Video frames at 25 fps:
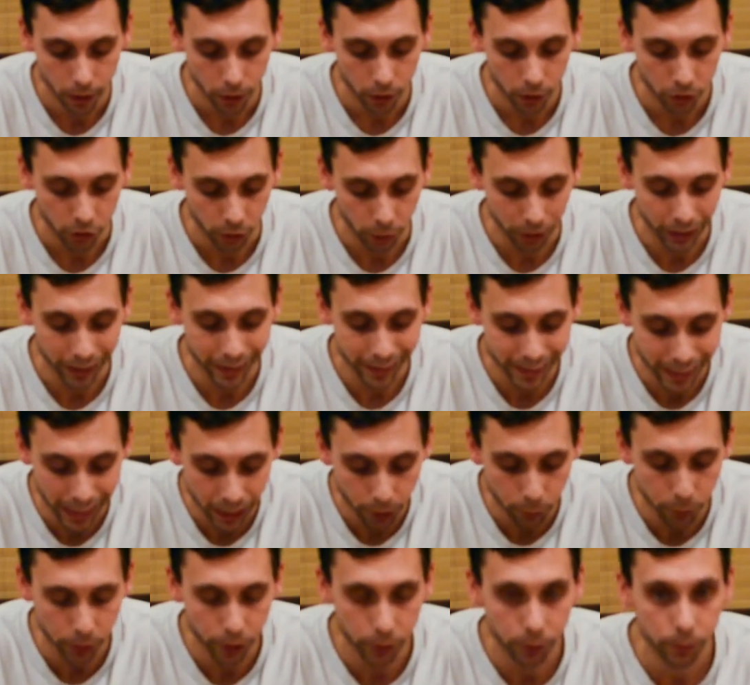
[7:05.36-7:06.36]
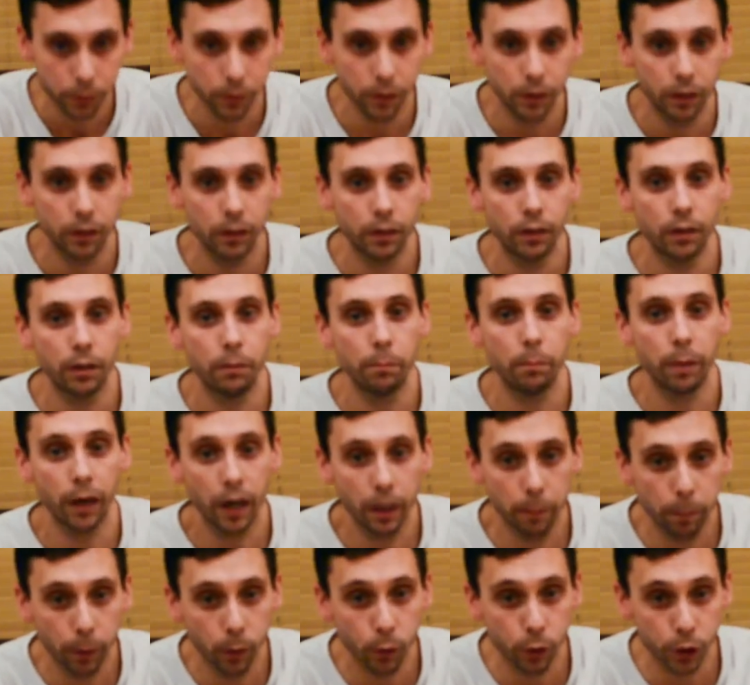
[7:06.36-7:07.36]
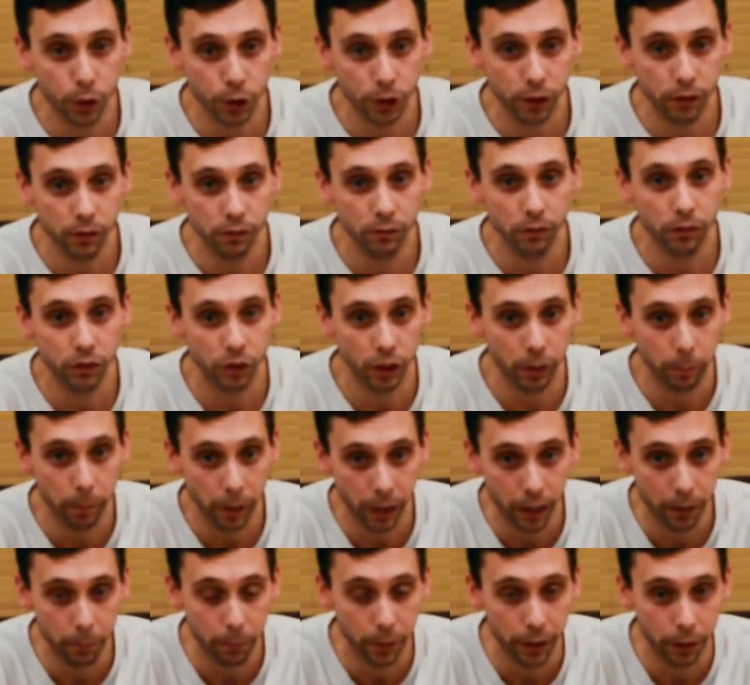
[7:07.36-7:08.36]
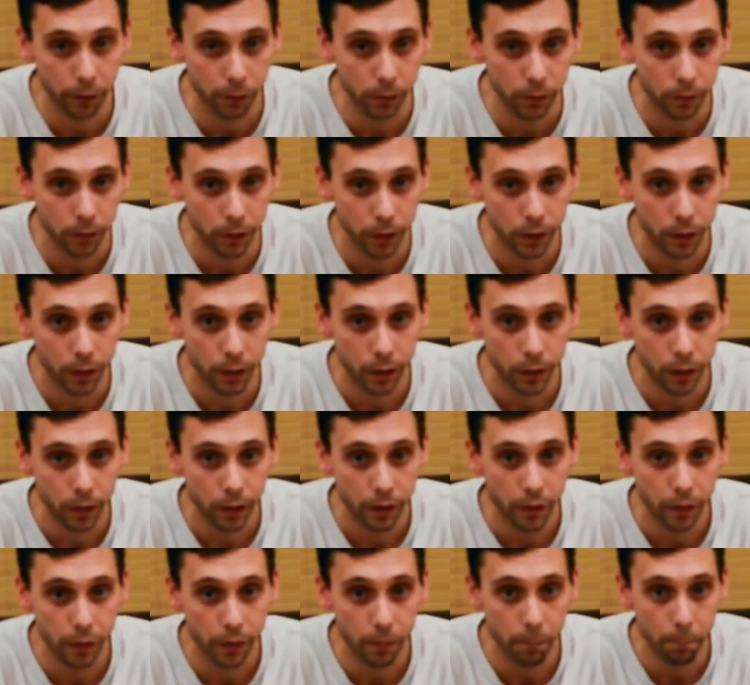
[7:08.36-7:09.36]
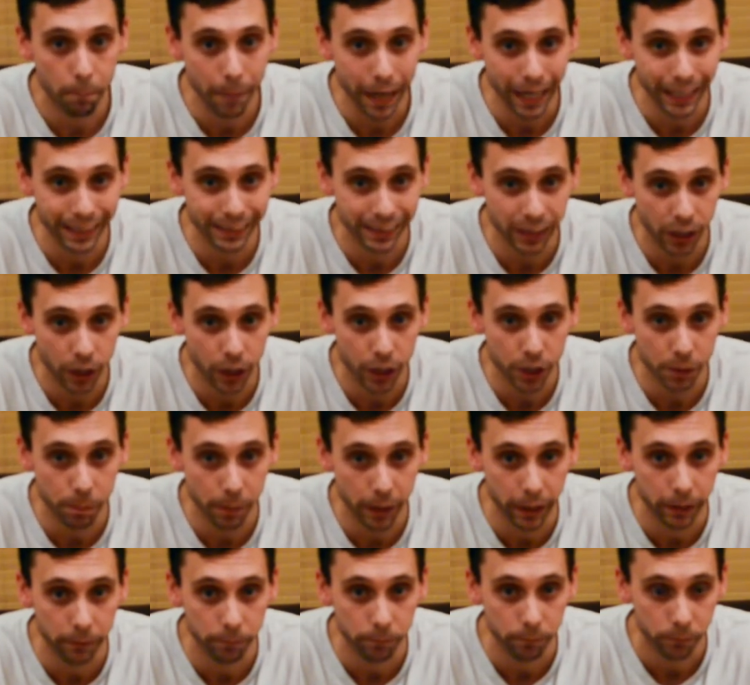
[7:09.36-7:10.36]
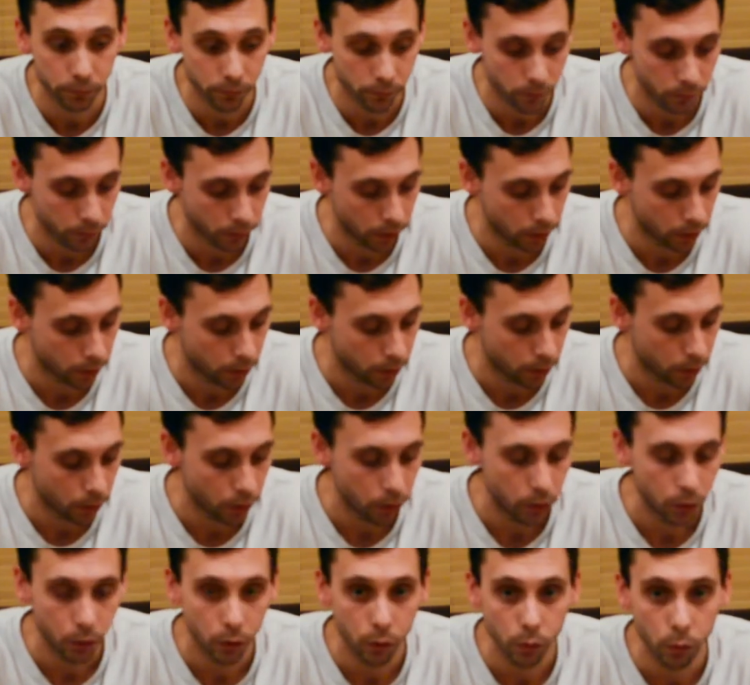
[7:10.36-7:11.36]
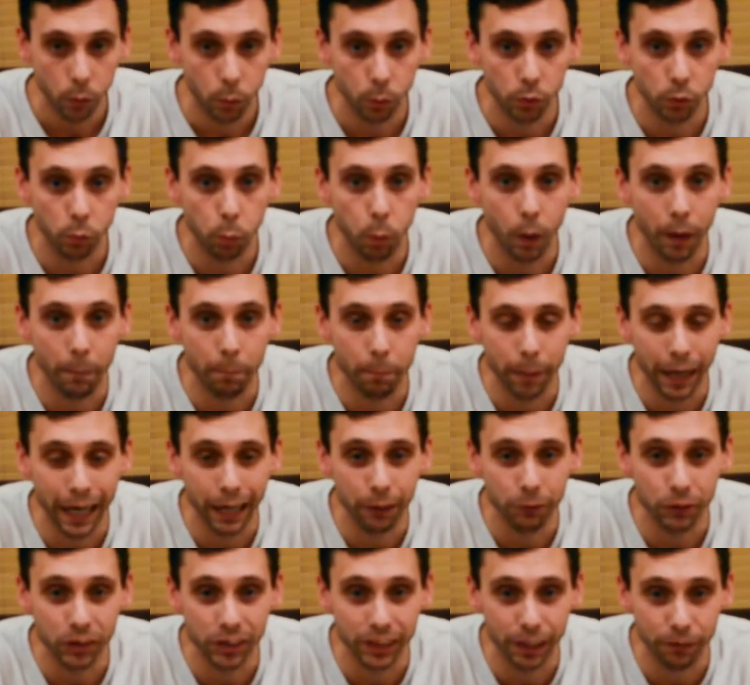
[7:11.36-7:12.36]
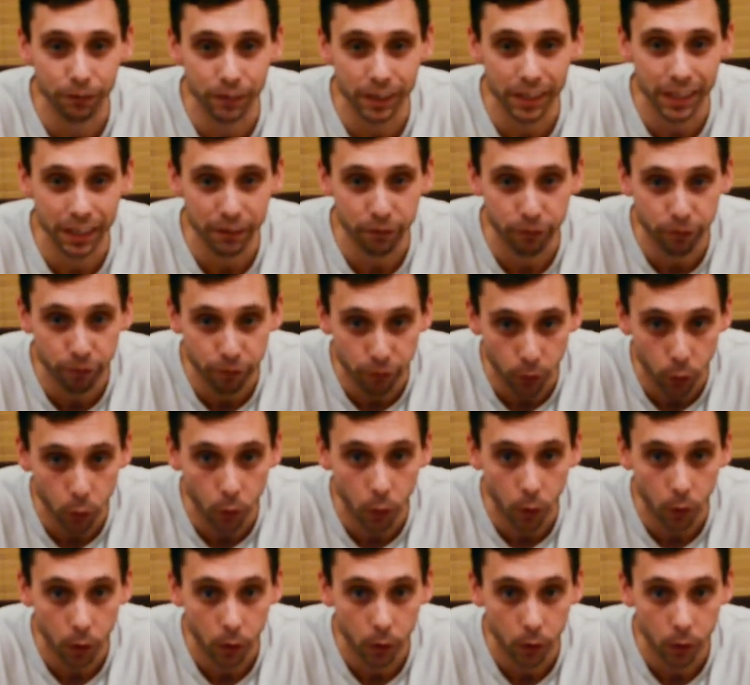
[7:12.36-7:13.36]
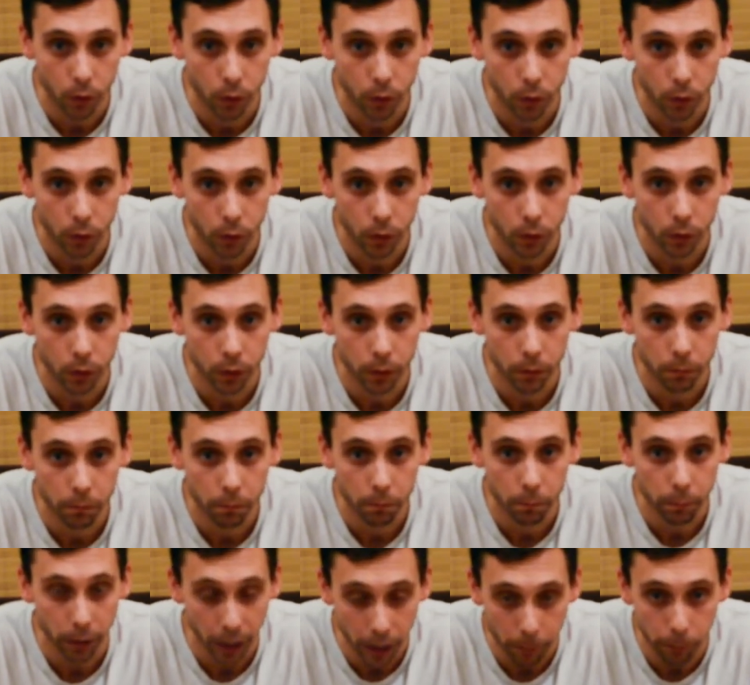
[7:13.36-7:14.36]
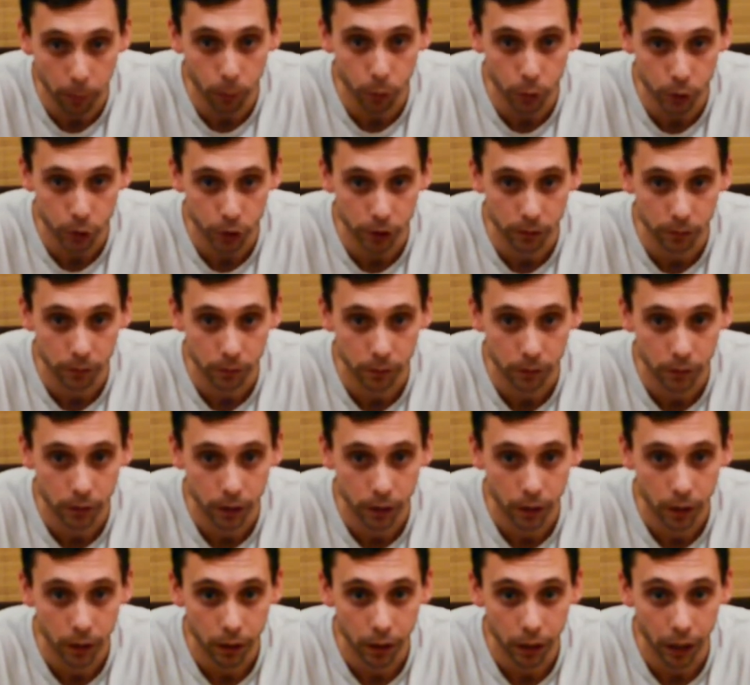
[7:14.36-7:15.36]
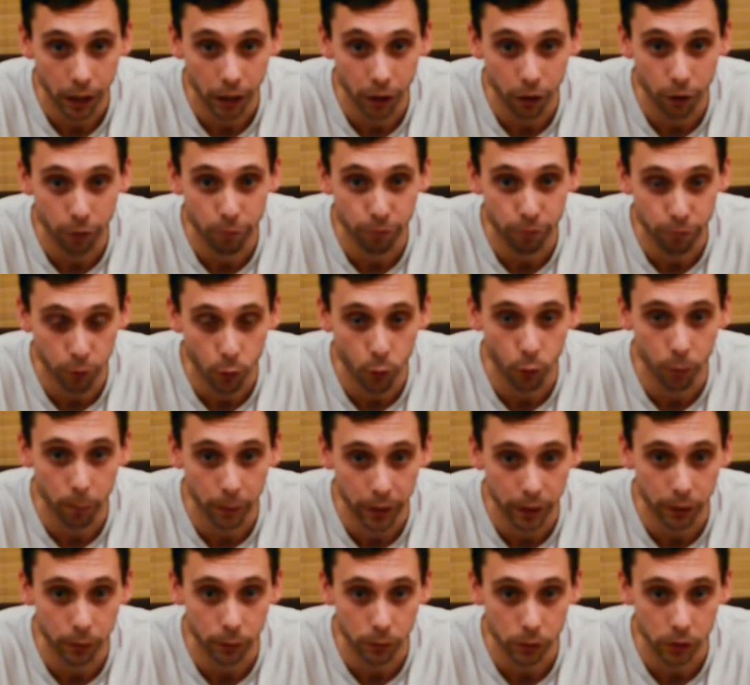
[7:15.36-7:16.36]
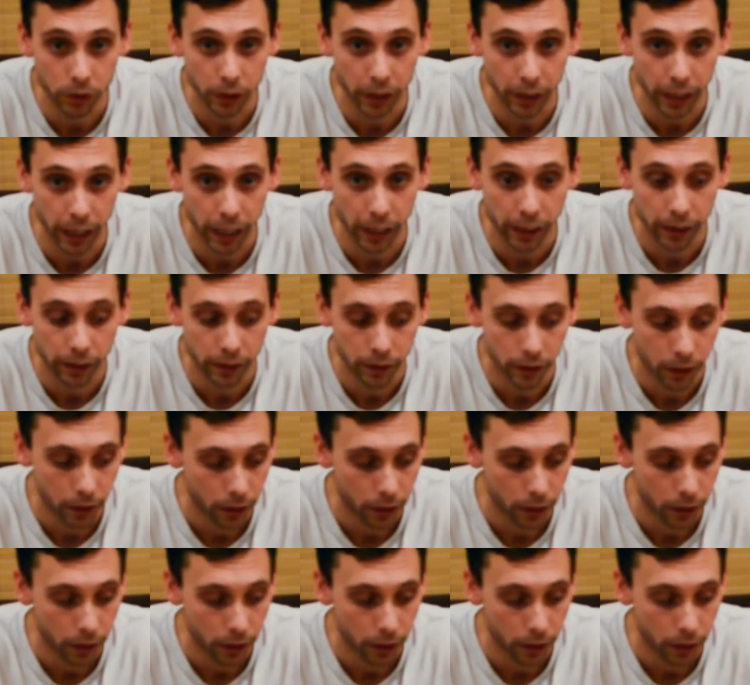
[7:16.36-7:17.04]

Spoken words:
So I can tell you, per portion, so per meal, the max that I spent was £1.74 per portion. And I got 4 meals, okay?